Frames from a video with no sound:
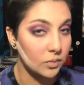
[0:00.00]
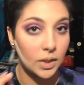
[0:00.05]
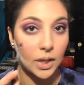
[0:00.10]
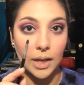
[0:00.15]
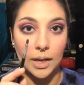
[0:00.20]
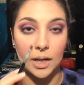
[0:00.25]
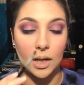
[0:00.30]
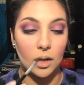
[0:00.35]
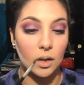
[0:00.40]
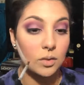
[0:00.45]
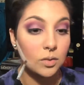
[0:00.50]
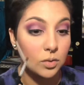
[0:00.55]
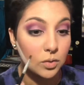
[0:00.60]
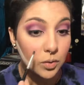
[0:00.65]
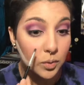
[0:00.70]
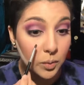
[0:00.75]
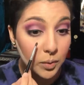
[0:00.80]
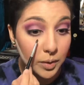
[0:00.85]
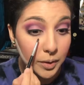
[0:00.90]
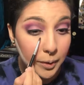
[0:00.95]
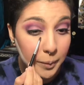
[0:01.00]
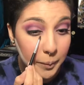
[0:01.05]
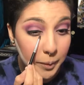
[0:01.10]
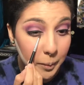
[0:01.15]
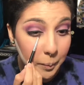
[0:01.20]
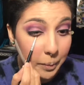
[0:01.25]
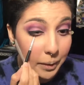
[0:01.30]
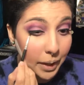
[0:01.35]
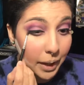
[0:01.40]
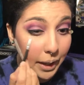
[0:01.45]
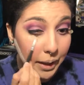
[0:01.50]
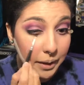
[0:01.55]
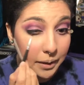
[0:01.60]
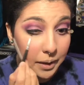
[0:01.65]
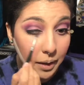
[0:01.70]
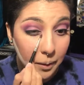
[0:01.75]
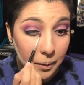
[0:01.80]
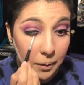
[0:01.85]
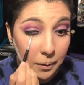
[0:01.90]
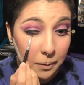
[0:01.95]
Okay, and I also threw a little bit of black
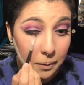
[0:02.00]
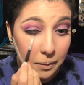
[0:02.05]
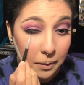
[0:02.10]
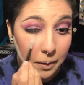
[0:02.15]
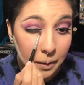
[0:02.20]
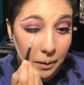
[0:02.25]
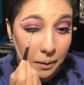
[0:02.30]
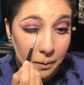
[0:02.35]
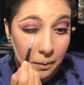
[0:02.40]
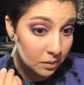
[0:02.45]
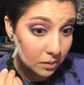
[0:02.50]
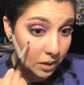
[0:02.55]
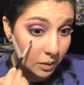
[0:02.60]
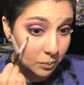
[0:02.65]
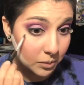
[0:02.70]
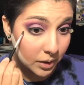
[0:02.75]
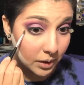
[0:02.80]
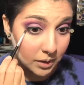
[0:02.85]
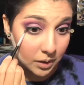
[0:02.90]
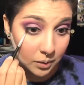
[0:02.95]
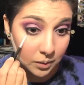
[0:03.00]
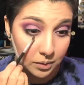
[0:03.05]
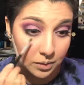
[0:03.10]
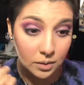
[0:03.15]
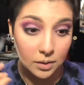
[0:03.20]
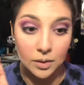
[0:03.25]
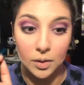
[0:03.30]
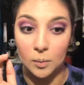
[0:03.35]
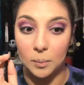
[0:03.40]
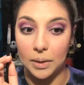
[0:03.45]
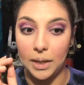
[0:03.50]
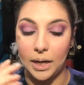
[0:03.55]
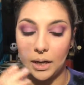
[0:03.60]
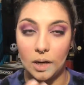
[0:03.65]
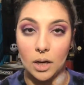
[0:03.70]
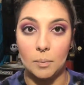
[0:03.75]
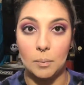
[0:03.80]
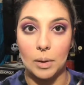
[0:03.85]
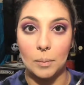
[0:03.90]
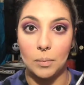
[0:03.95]
down under there. Seems like there was a little
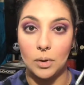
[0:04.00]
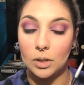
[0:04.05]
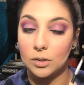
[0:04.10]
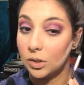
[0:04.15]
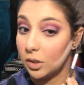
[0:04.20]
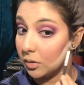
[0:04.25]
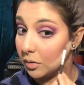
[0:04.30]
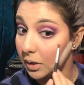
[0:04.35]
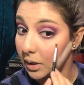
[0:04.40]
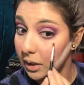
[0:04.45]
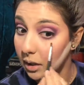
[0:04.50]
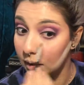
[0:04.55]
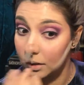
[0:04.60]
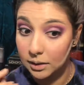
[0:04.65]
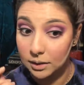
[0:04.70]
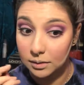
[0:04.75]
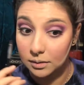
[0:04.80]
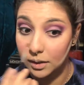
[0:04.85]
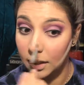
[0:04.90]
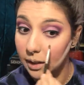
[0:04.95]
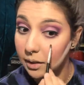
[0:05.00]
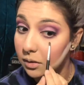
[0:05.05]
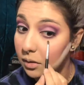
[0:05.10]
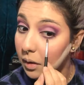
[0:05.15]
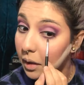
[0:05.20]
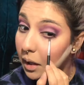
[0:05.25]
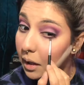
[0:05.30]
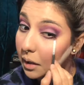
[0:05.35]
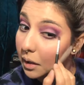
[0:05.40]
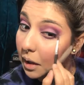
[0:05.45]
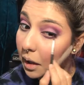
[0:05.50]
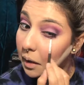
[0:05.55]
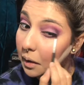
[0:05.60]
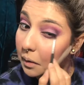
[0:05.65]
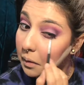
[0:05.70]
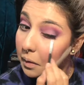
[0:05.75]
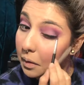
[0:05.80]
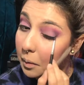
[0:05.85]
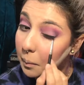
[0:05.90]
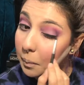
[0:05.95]
black on my brush already on this side, so I had to add
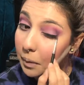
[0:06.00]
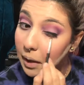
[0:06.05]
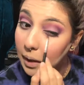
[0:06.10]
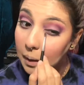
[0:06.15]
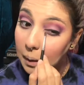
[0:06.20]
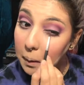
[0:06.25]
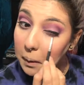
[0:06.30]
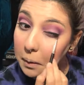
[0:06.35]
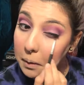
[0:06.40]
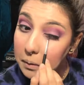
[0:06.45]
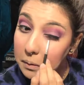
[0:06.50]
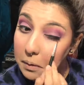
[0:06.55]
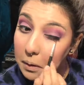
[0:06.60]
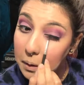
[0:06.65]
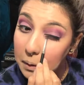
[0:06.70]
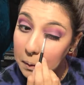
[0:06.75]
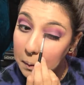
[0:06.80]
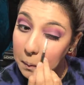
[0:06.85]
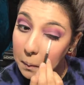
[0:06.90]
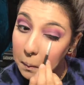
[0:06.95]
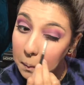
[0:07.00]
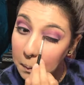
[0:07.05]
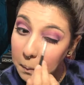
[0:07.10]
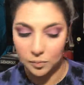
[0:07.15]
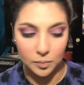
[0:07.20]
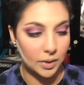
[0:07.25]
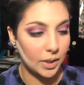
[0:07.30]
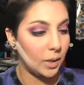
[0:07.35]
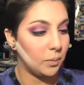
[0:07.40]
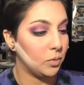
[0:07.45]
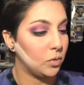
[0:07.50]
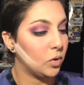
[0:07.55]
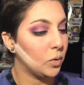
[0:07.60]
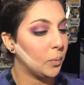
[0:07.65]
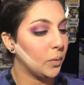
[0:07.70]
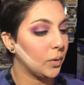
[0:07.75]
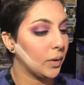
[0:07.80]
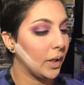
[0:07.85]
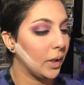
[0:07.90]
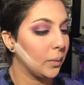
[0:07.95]
a little black on this side too. But I'm
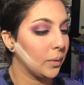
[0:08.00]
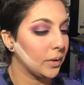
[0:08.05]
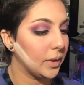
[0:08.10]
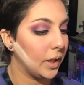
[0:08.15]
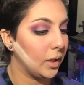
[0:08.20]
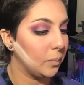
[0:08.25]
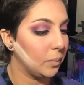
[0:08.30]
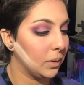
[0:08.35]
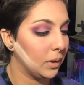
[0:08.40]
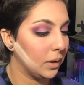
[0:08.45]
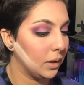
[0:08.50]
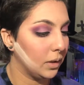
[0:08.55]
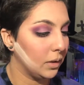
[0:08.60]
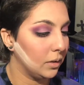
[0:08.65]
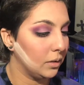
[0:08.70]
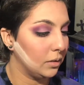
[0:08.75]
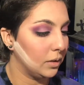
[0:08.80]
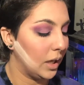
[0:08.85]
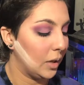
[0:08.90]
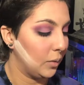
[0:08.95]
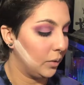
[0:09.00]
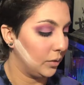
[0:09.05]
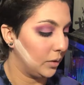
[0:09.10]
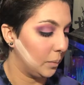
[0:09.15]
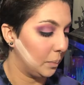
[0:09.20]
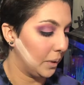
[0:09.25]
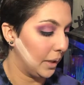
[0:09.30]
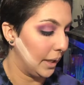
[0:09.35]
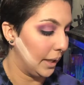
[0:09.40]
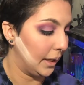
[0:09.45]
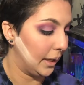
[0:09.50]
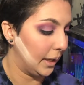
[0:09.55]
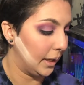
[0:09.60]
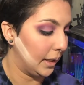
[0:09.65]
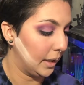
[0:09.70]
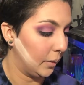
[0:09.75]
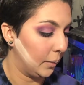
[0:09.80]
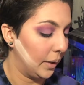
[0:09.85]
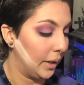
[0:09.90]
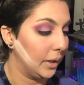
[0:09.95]
super okay with that because that was the plan
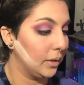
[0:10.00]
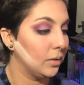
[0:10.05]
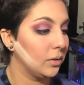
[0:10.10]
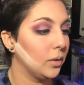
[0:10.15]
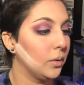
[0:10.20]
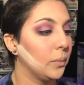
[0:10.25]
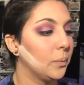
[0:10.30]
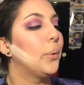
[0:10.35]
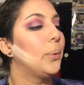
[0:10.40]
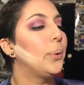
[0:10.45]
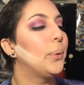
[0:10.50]
anyway, so